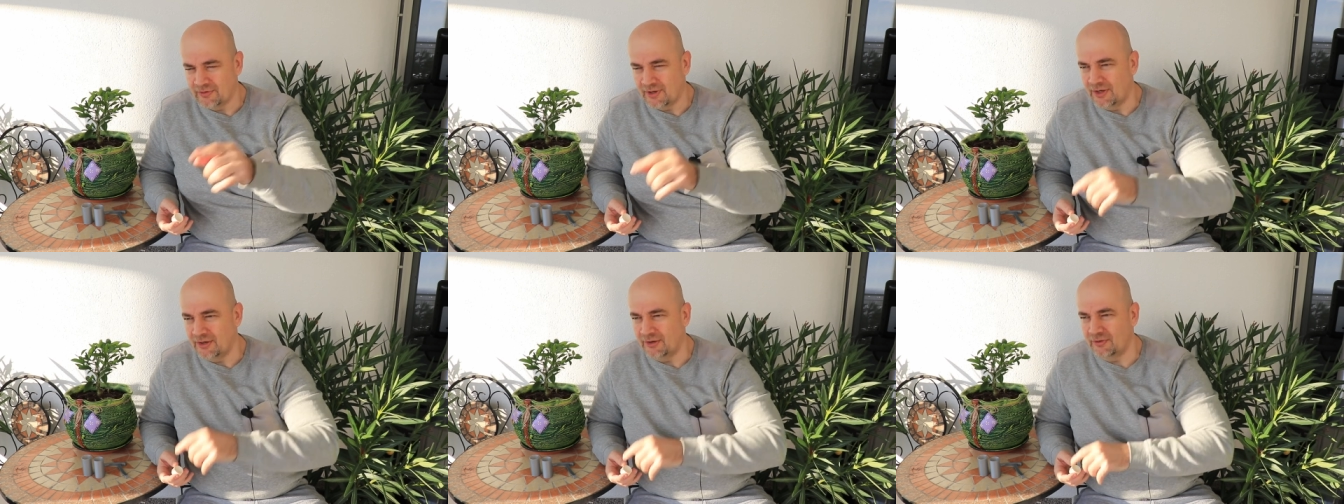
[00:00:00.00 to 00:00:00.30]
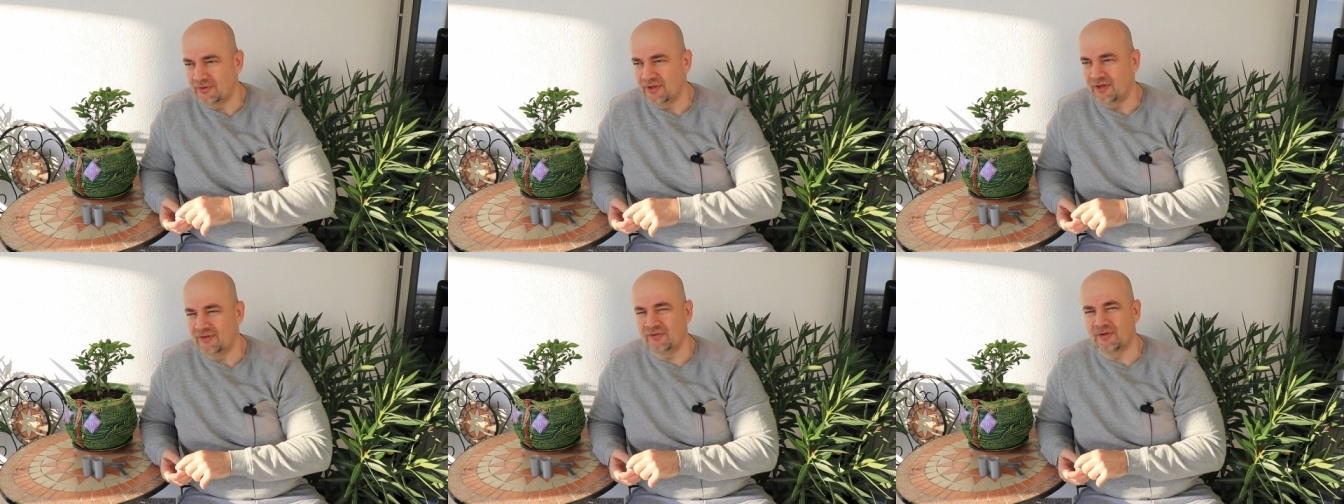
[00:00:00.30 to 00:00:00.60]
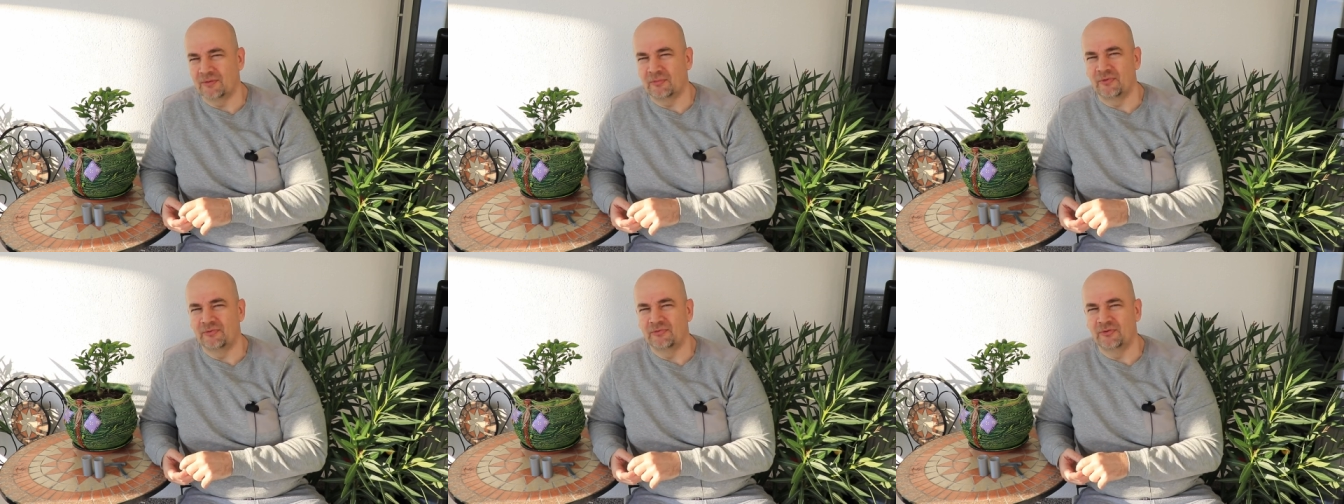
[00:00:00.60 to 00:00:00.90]
i know that
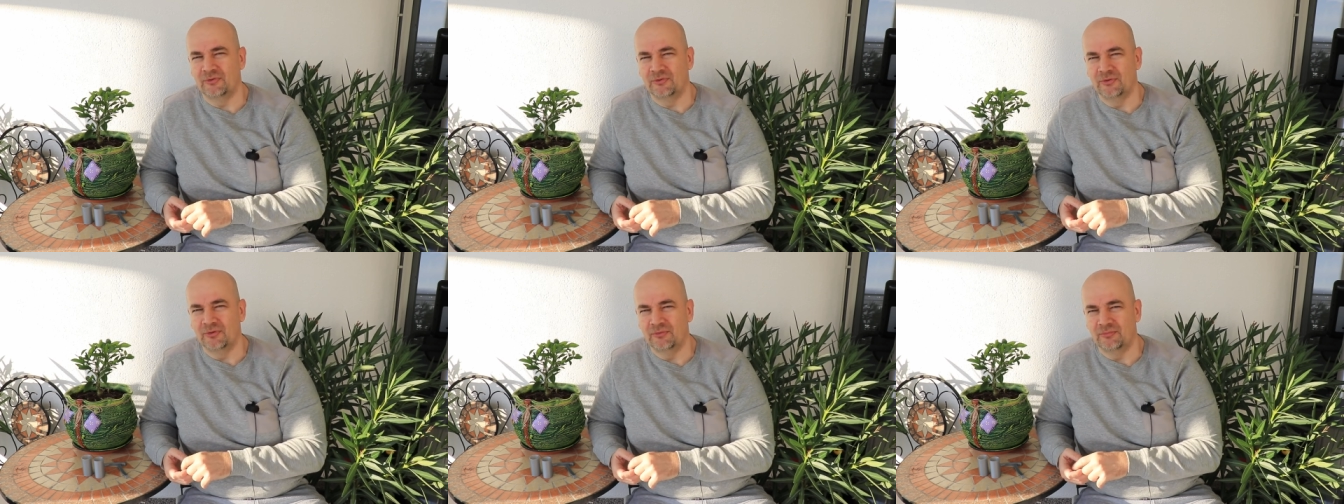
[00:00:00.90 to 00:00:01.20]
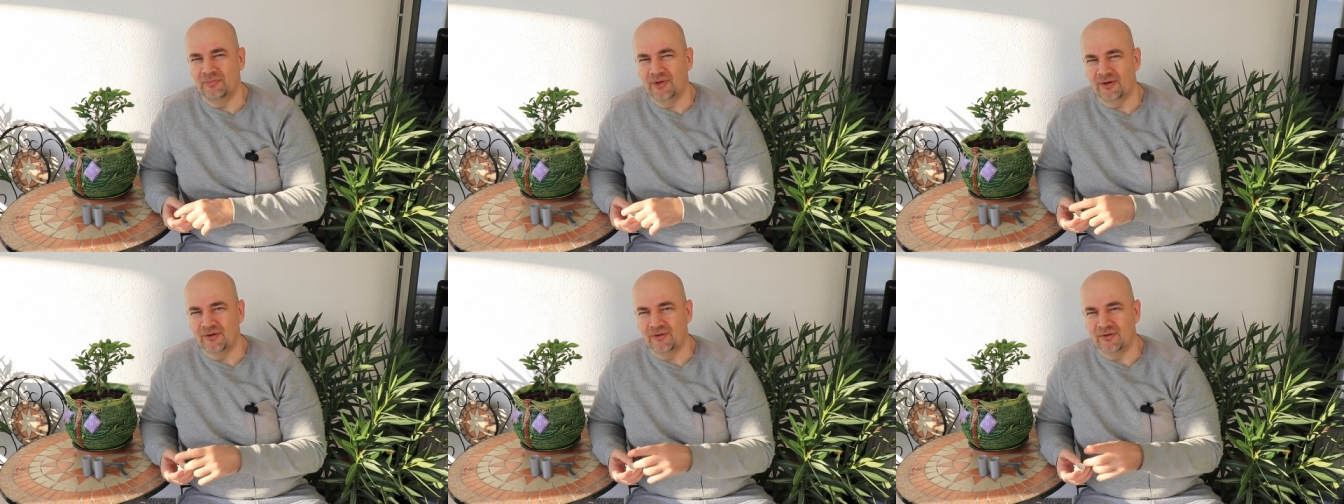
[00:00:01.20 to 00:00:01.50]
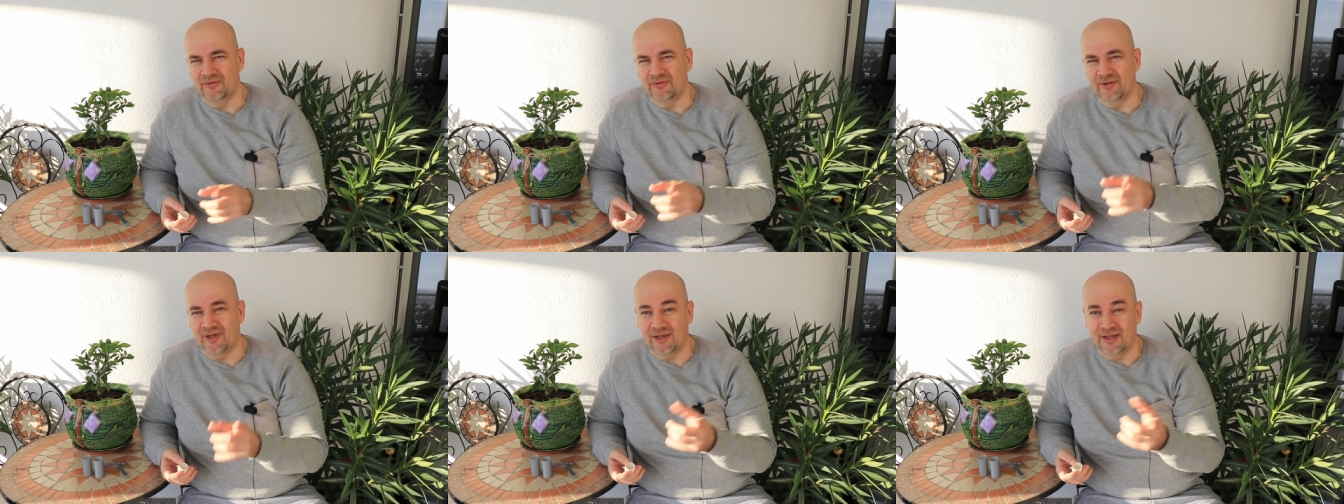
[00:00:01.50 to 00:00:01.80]
some of you do
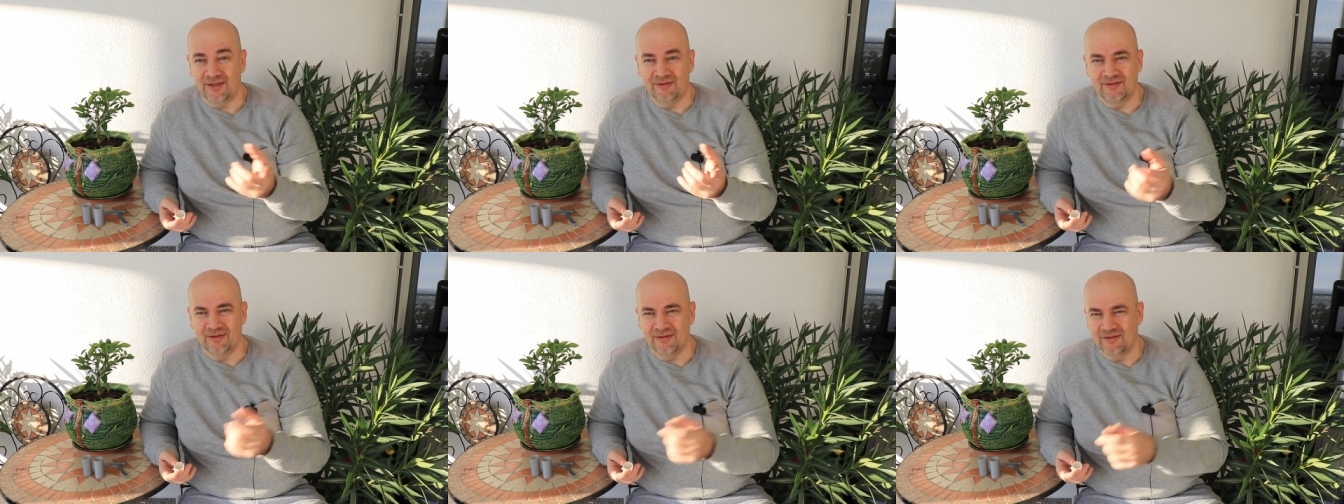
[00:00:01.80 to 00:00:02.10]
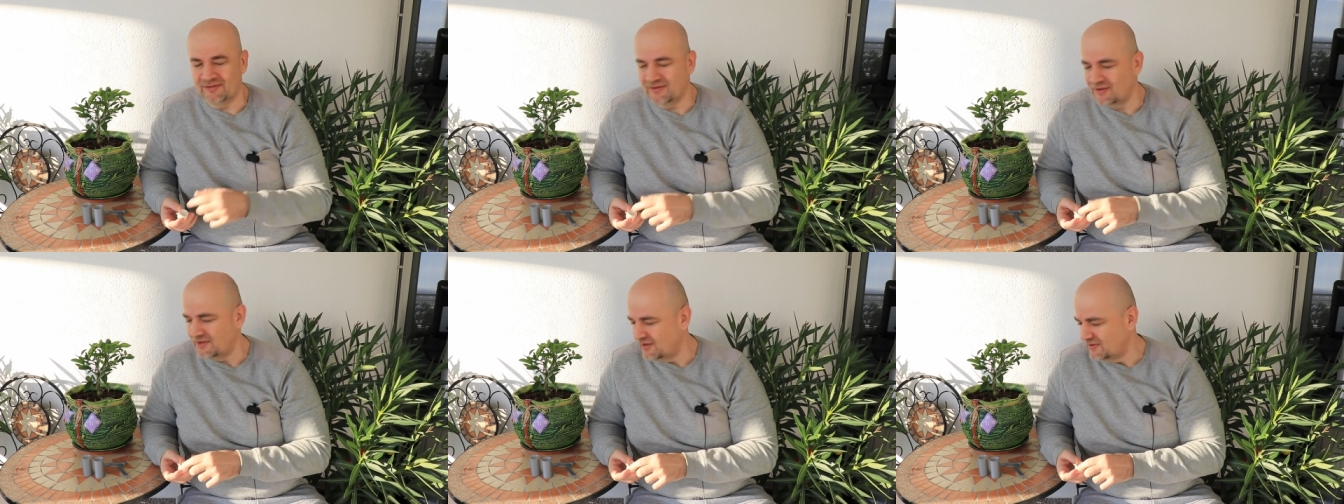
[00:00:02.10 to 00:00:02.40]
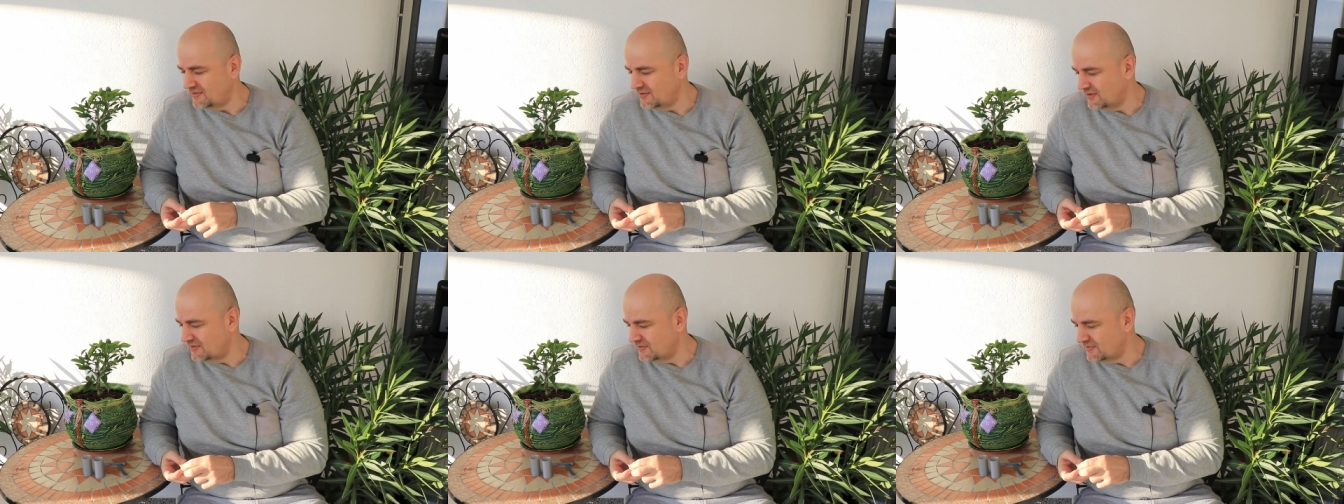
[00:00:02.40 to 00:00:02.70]
because i can see the
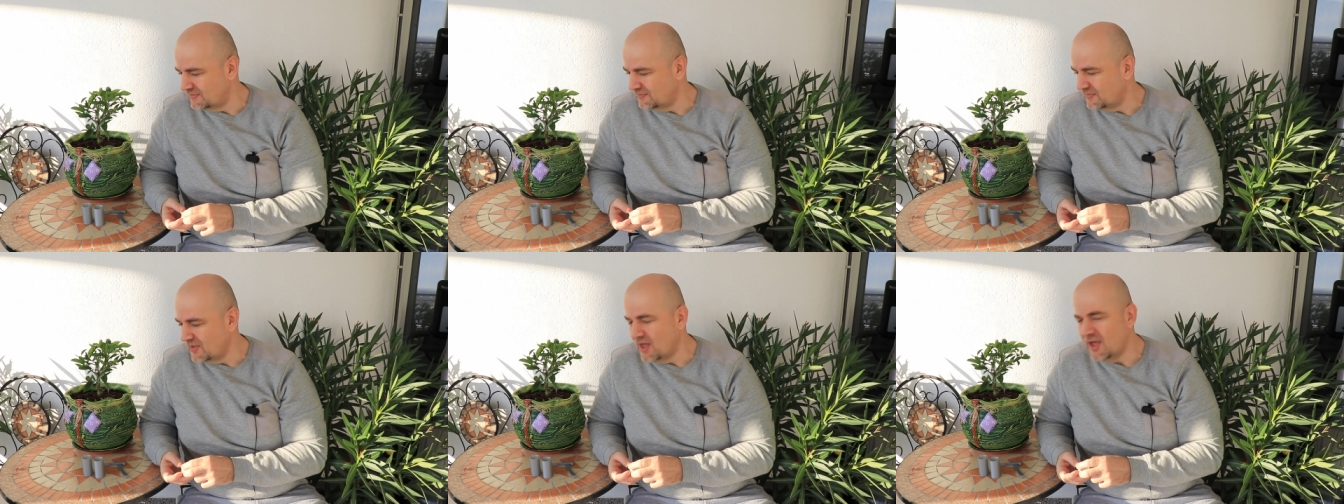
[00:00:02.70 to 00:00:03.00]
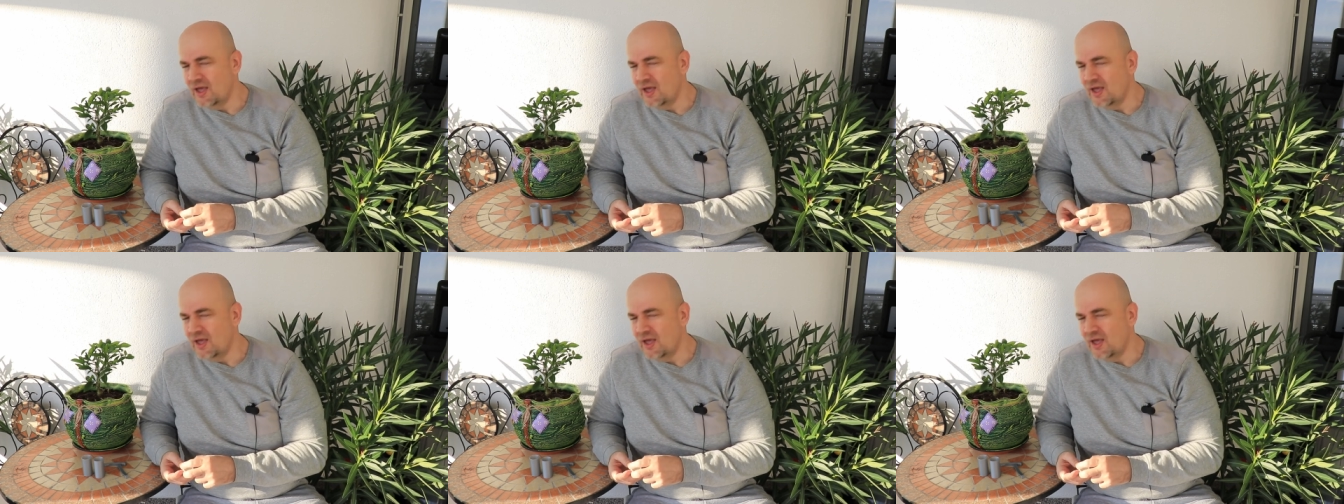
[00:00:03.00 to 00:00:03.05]
statistics